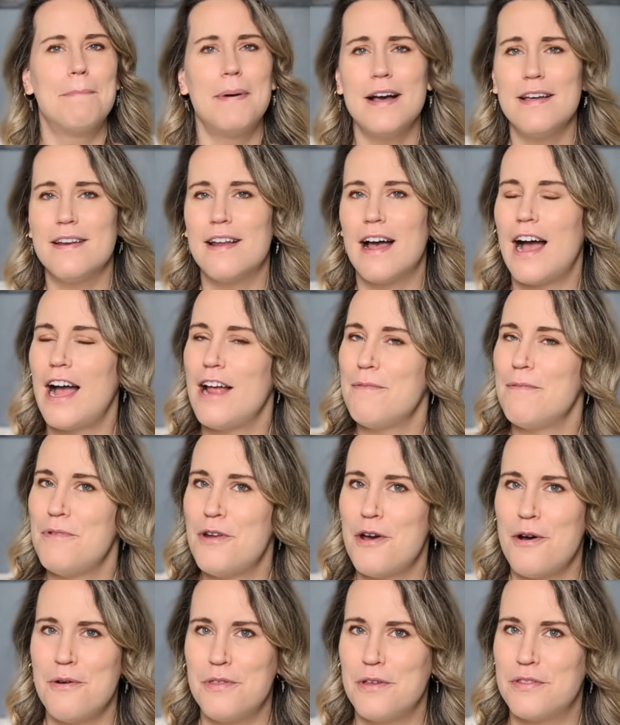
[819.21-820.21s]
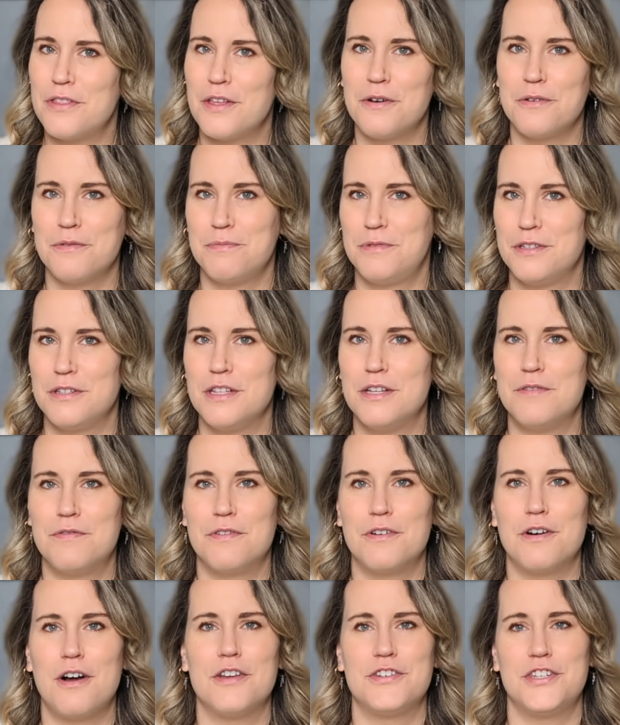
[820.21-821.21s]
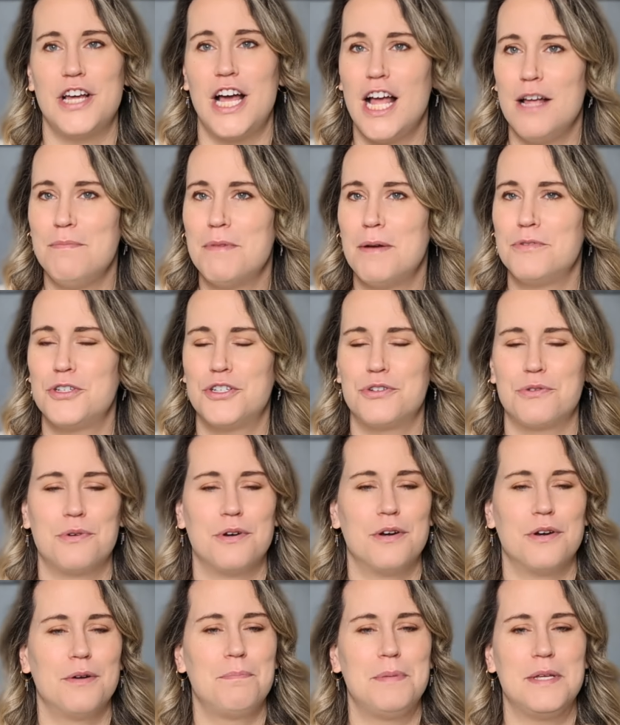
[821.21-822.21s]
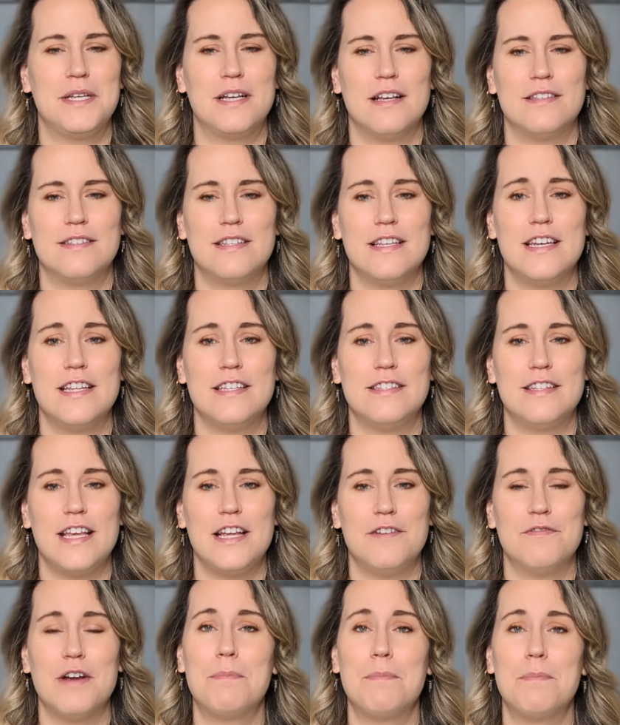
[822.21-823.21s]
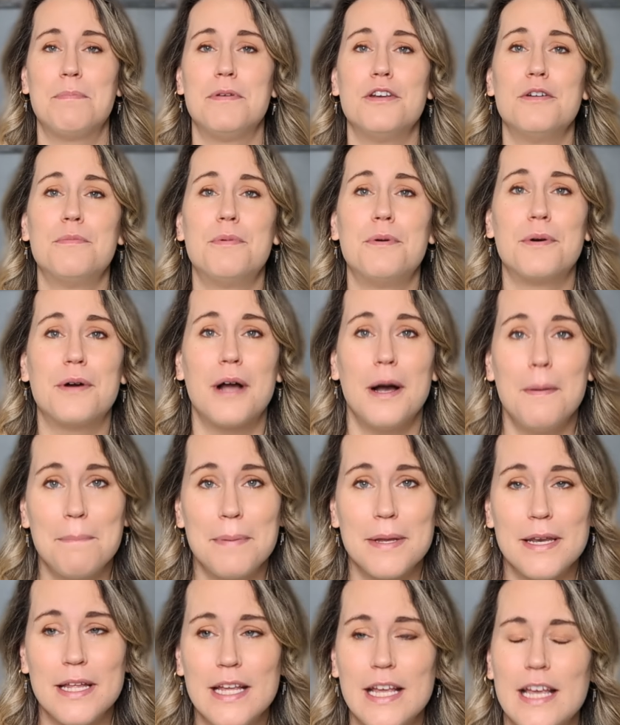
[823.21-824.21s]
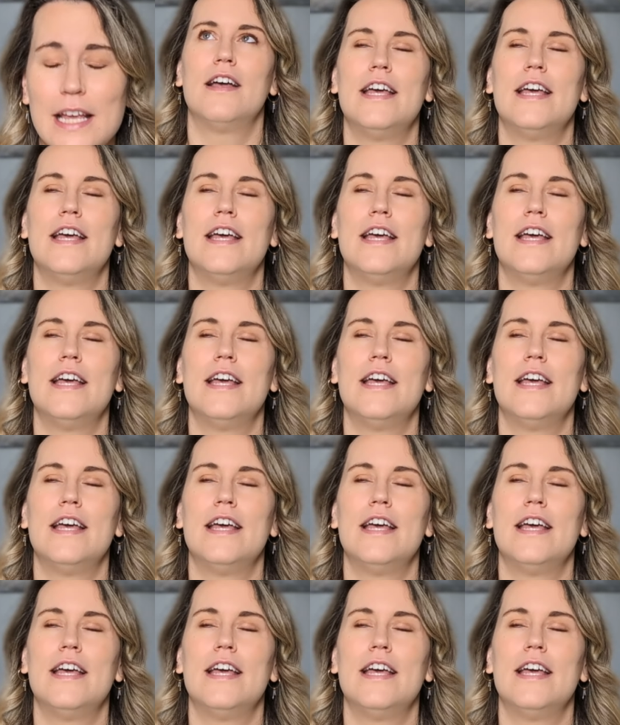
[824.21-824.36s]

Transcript: But I know that they'll deliver on time, I'm sure, because it is a reputable company.